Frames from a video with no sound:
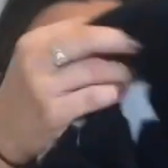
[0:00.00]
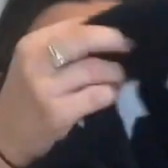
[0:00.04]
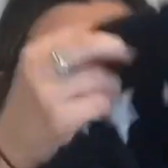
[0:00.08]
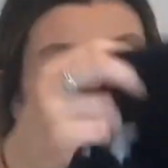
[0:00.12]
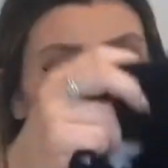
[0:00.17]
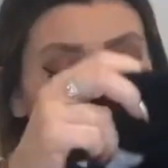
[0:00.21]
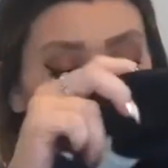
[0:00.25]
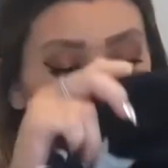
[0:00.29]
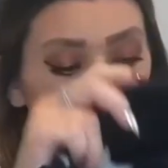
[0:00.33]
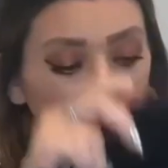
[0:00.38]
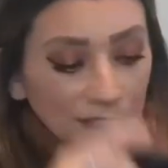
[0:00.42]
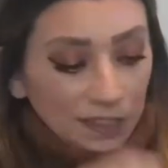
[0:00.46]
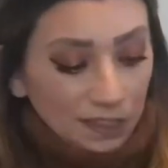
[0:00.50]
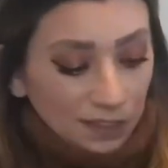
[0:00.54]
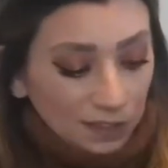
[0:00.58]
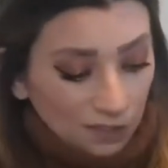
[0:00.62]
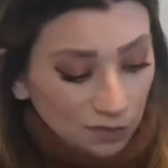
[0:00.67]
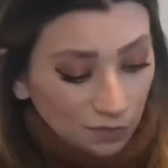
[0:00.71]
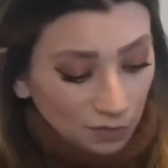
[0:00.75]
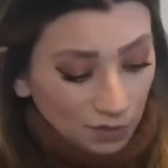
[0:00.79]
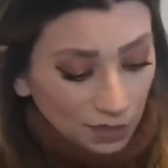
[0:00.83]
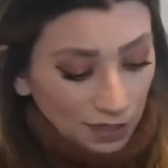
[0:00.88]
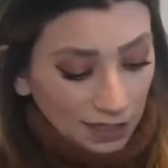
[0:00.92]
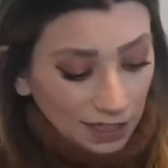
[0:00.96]
It
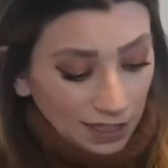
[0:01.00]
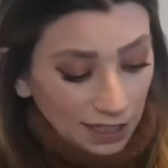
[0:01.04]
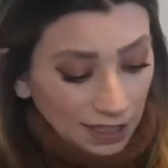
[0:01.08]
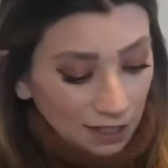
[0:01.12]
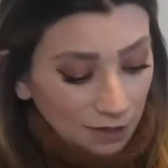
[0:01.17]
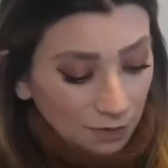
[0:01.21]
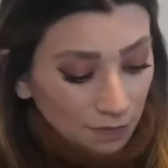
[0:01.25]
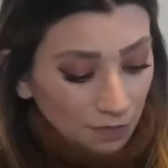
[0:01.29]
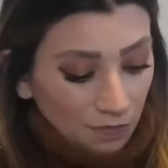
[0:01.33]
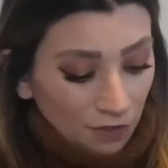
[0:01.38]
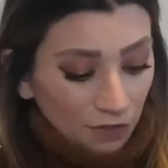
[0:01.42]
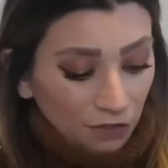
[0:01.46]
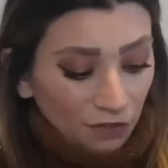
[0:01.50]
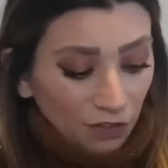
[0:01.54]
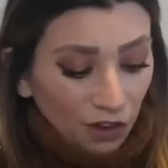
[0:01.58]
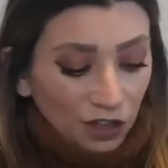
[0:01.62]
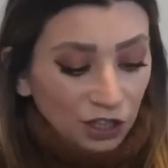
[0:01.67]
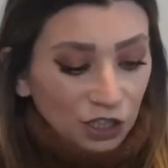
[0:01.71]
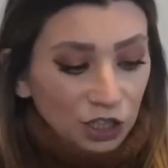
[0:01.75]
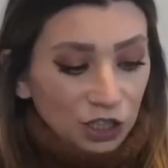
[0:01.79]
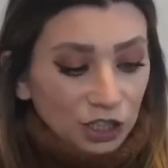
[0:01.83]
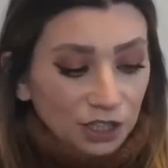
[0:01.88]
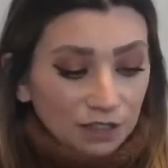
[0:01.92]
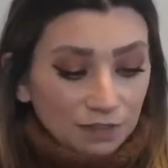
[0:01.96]
doesn't really
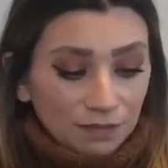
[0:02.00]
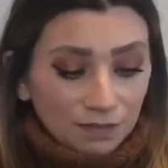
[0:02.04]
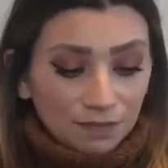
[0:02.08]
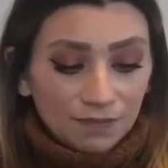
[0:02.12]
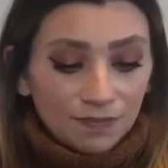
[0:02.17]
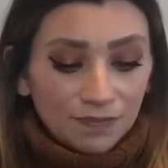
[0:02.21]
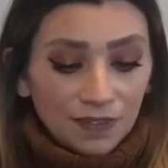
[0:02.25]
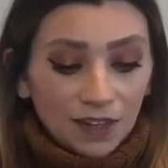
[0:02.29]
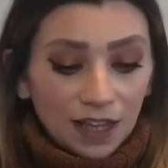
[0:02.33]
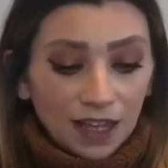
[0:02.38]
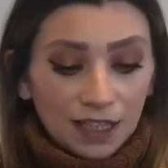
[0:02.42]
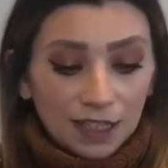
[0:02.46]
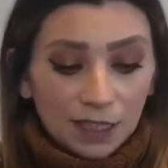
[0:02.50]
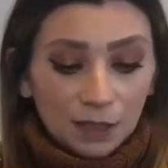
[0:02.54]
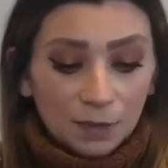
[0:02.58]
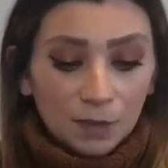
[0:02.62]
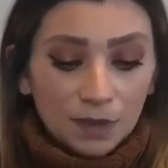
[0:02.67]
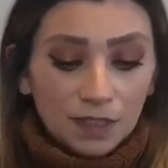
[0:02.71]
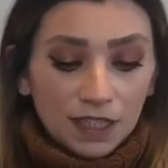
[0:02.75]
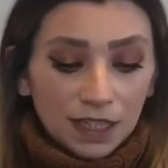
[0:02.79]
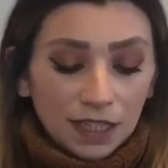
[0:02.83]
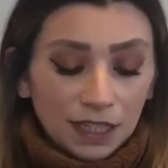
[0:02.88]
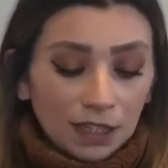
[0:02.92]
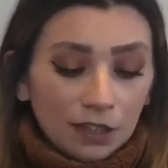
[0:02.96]
function as a
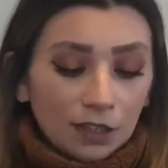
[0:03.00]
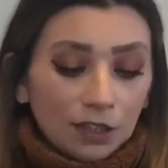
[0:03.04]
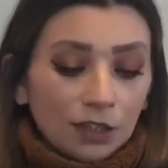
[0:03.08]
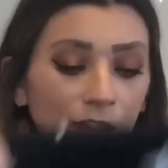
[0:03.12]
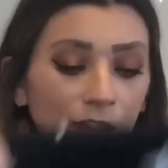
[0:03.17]
particularly